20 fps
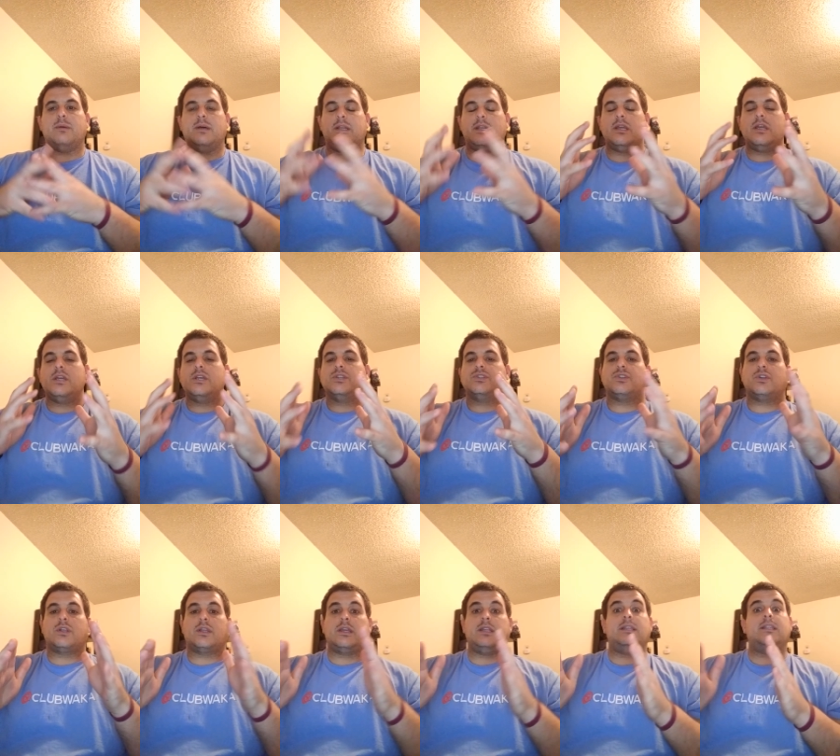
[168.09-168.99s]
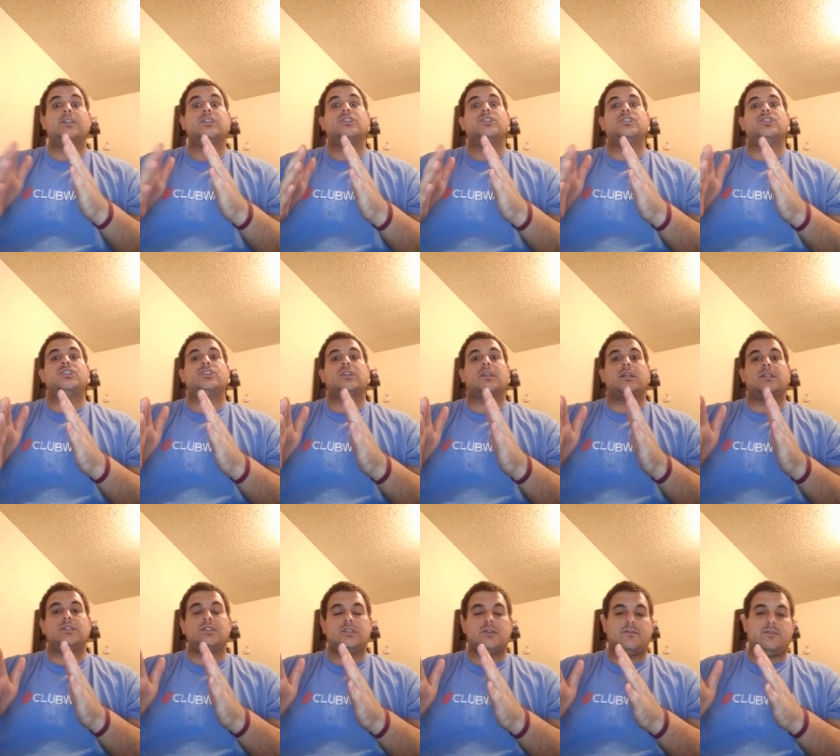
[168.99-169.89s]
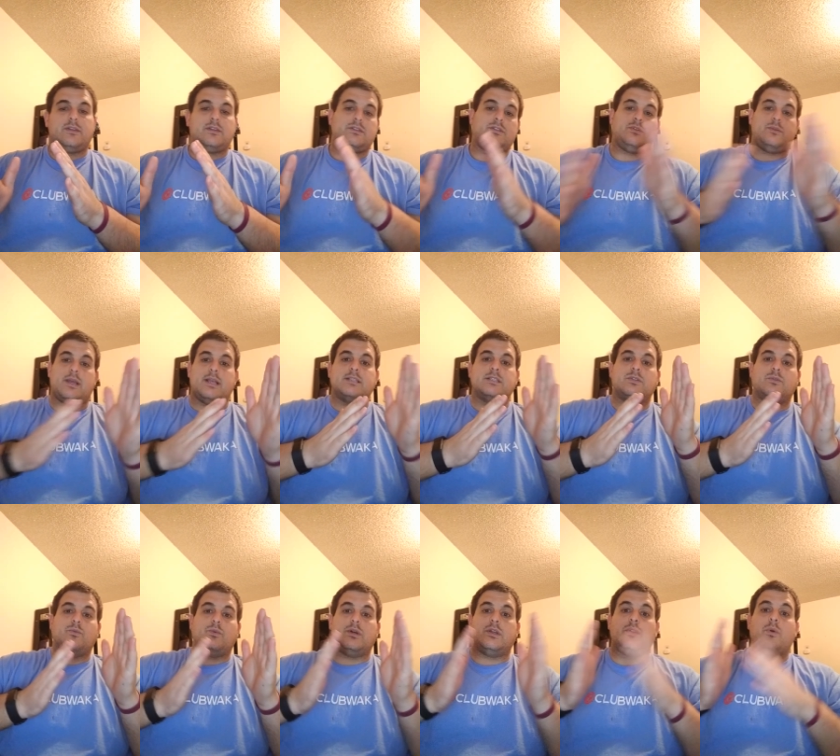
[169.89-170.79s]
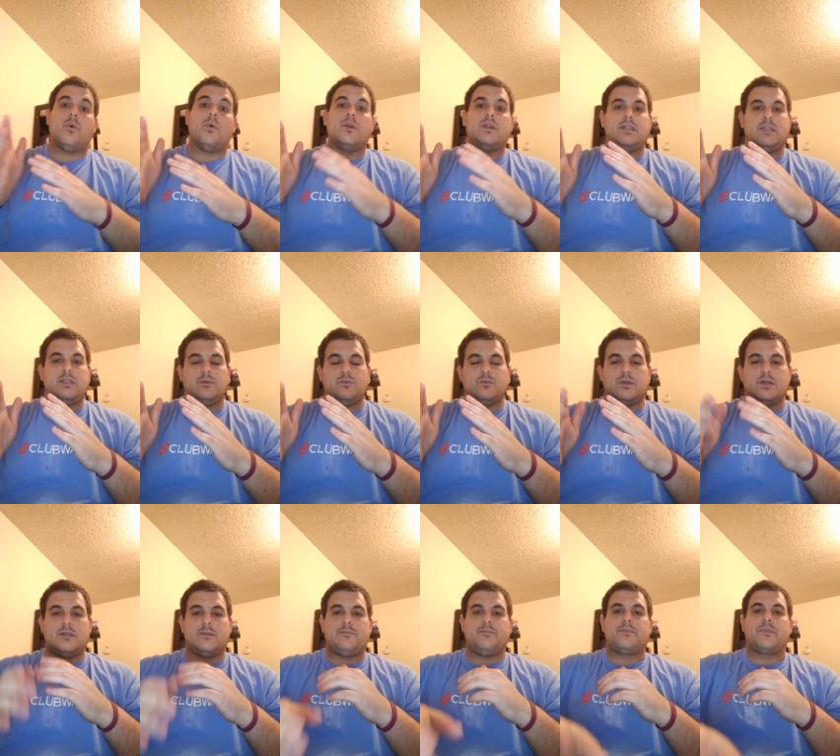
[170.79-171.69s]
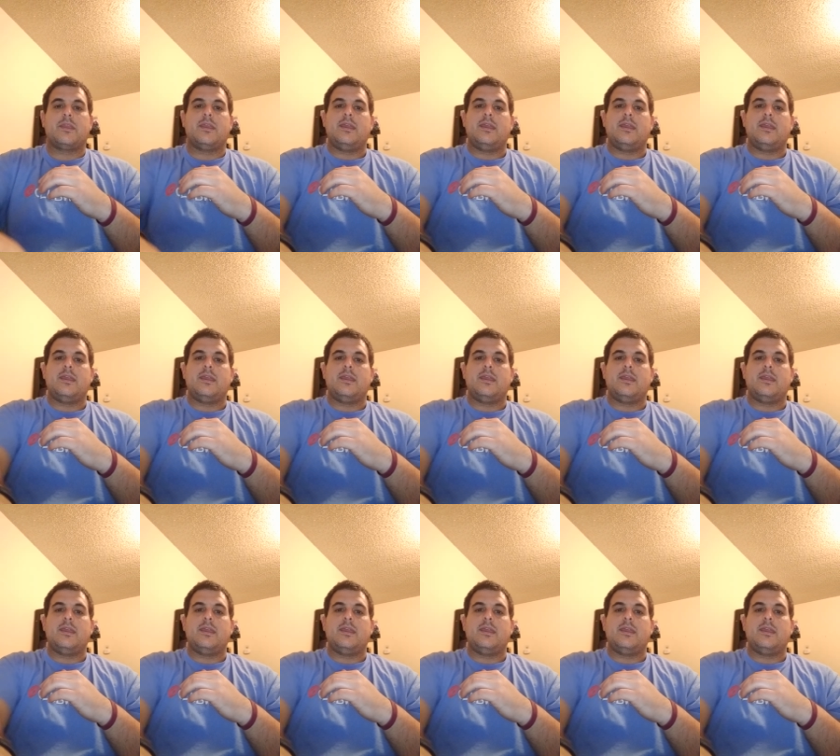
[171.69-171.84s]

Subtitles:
but certain conditions can shift it to SN1 or E1.